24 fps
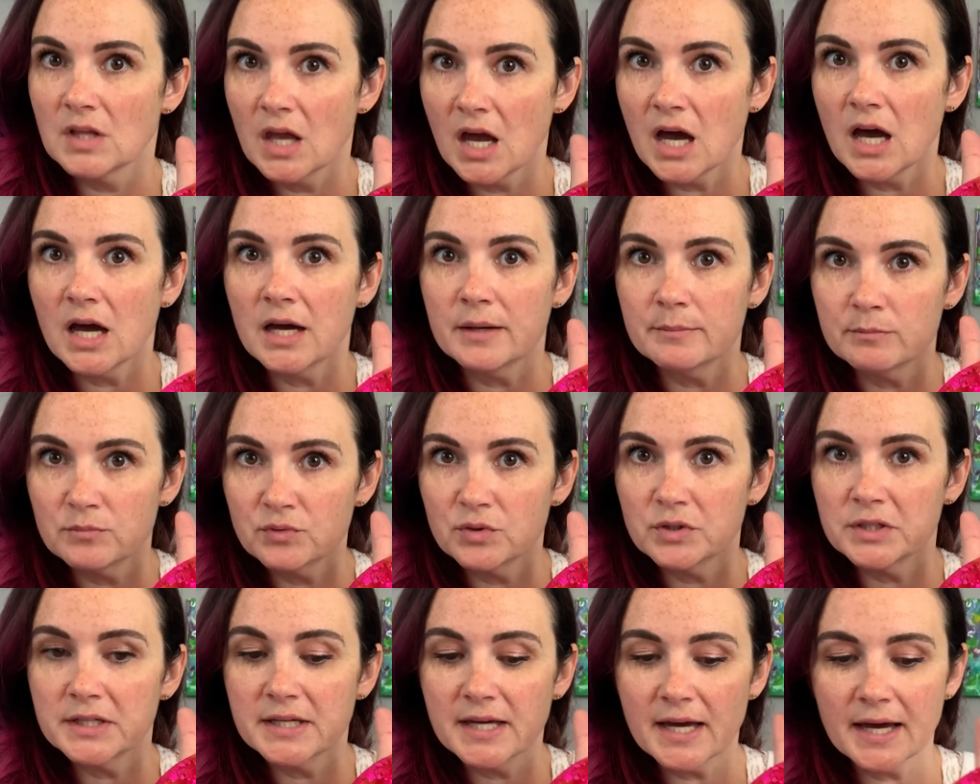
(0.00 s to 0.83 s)
I'm
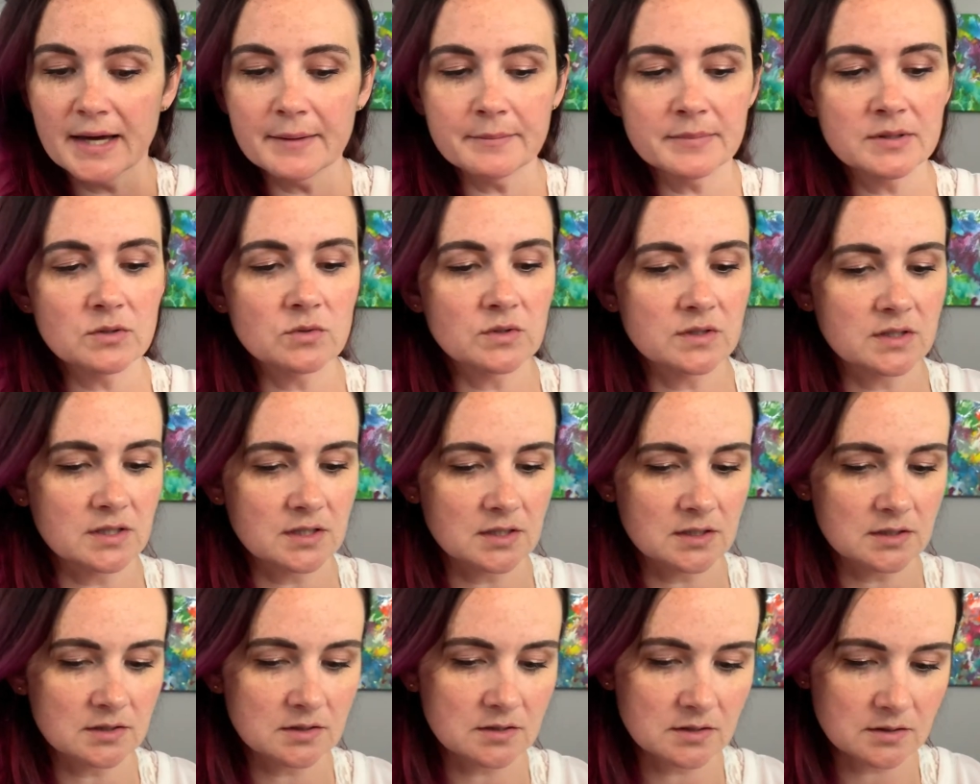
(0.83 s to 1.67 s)
pretty happy with
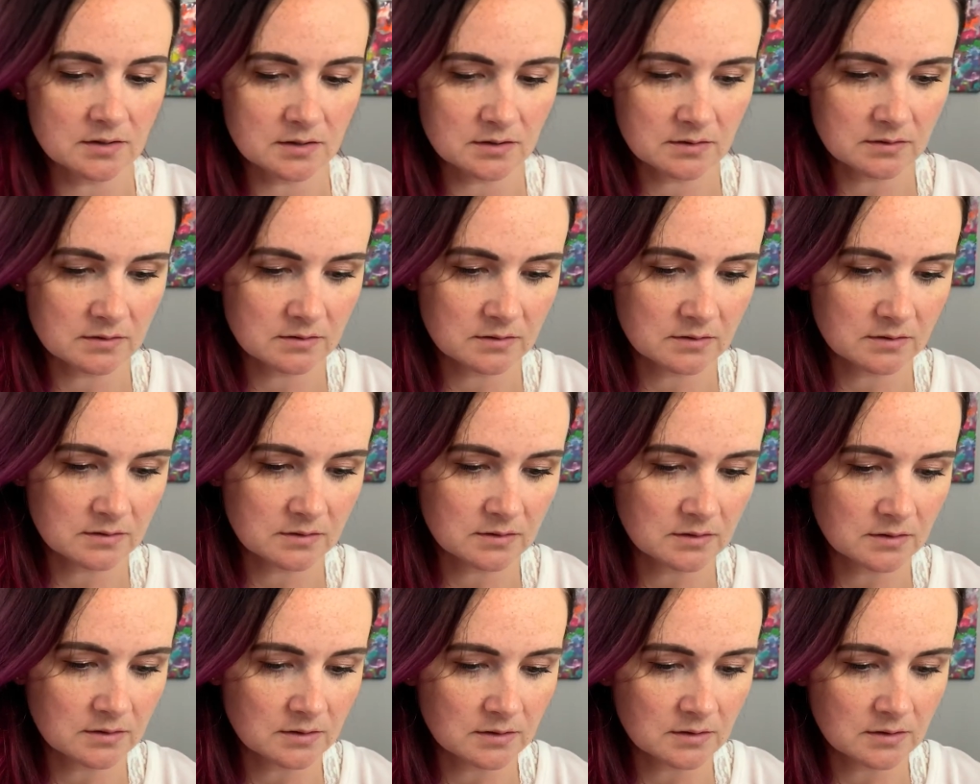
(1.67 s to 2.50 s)
this.
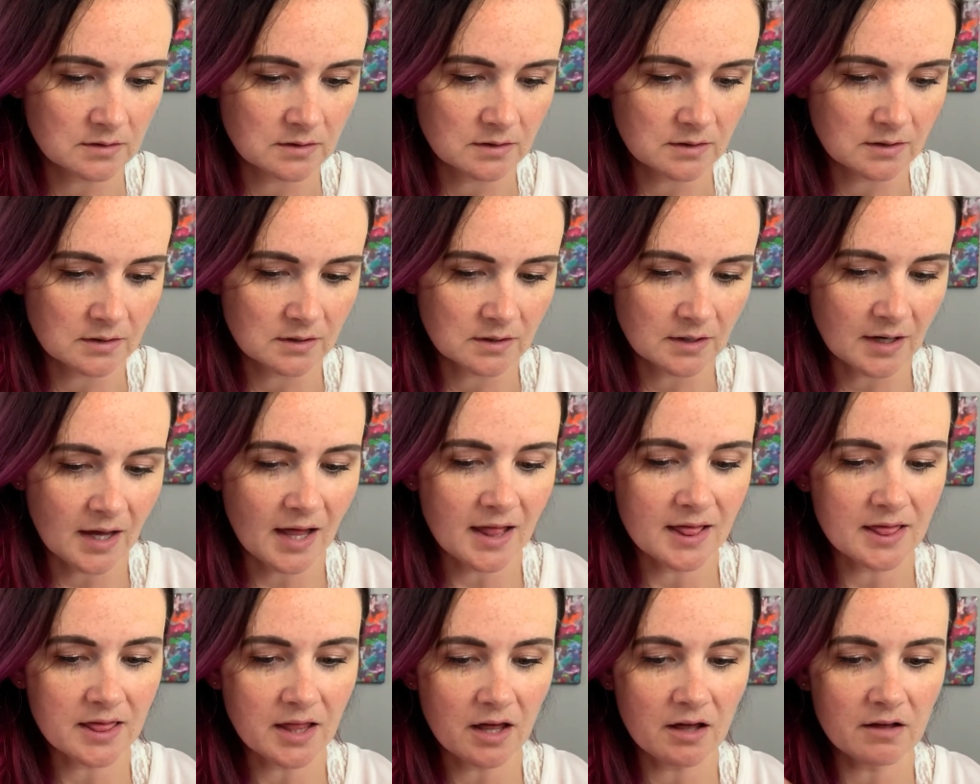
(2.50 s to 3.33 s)
I
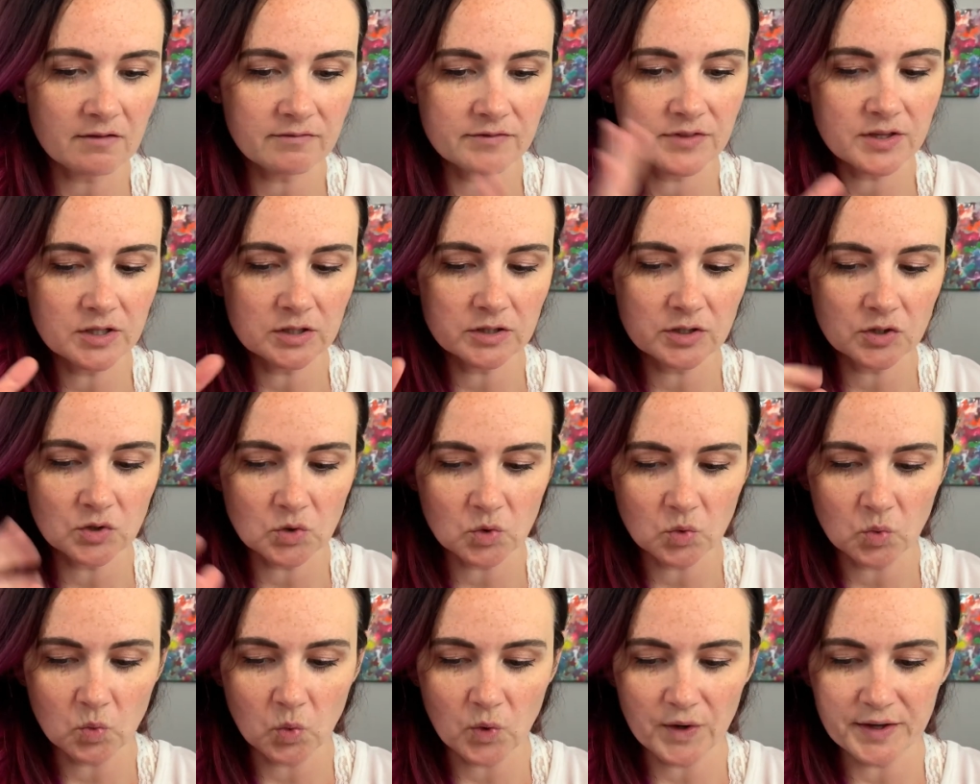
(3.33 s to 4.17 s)
love the little
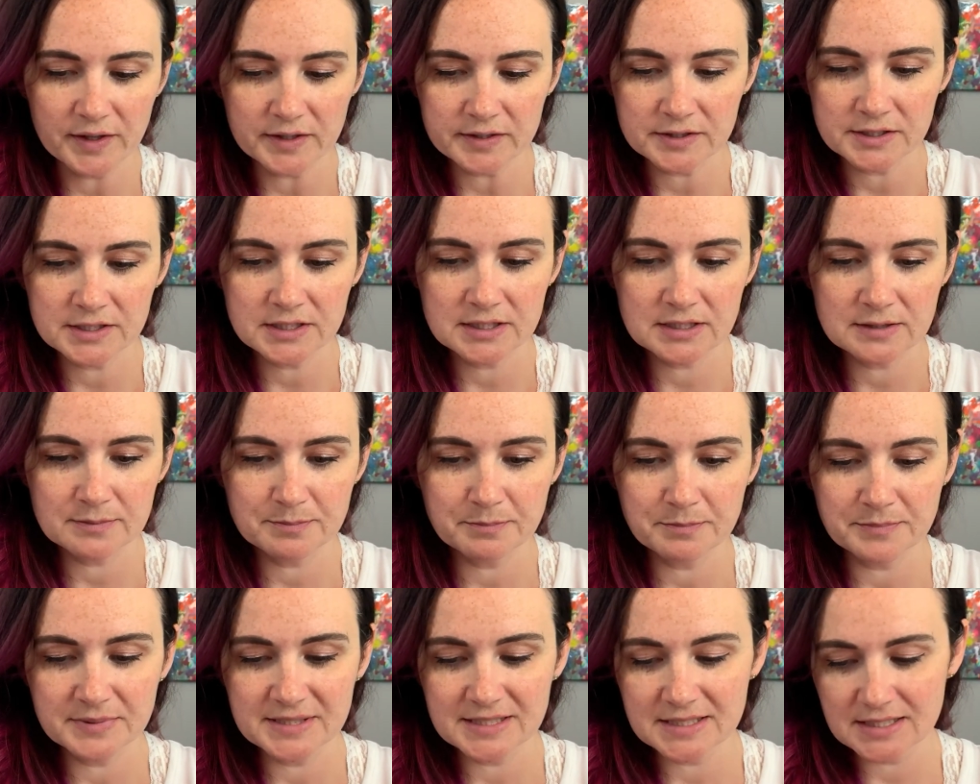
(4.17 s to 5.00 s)

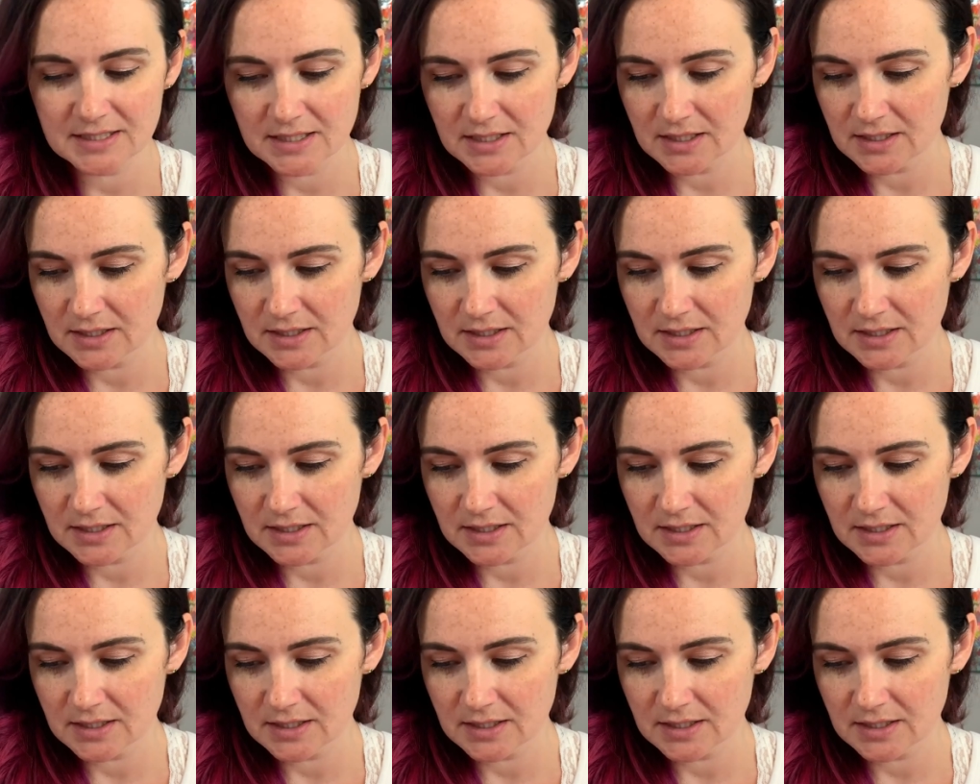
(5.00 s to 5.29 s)
wisps.